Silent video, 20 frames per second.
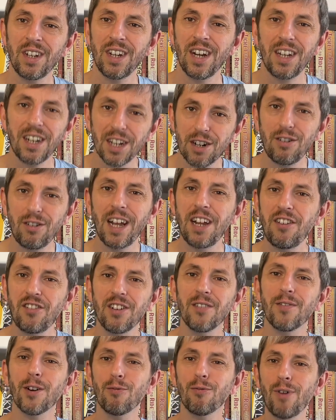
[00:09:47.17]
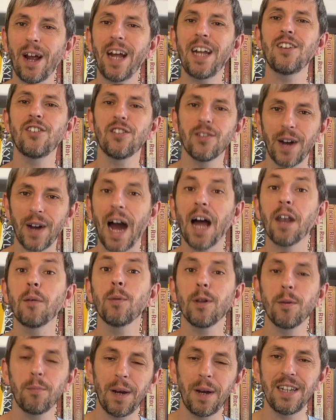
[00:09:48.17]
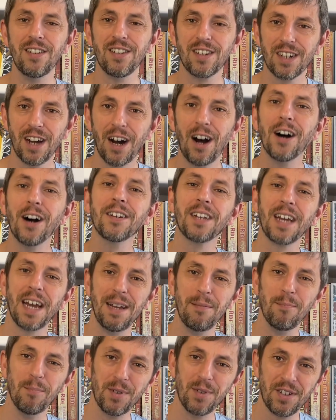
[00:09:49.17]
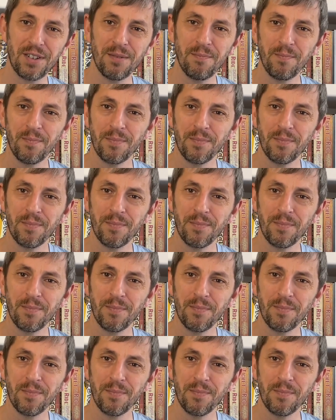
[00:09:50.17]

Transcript: and the creation of a range of animal-based card games.